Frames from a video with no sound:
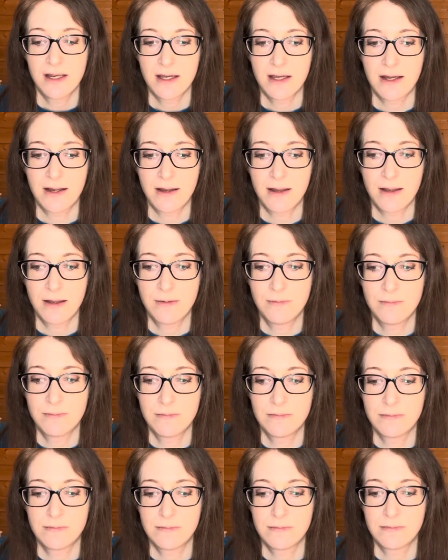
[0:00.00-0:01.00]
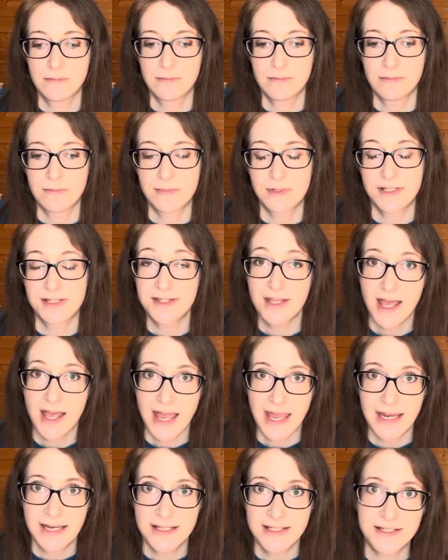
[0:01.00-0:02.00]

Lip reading: signs,